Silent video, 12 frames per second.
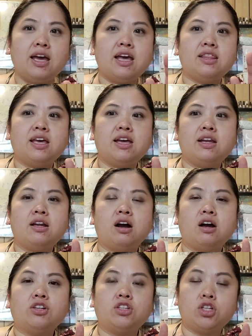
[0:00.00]
And then
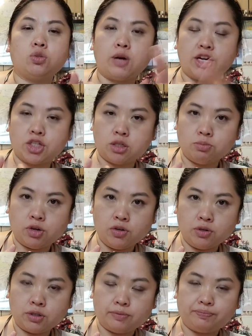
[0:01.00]
our dishwasher broke.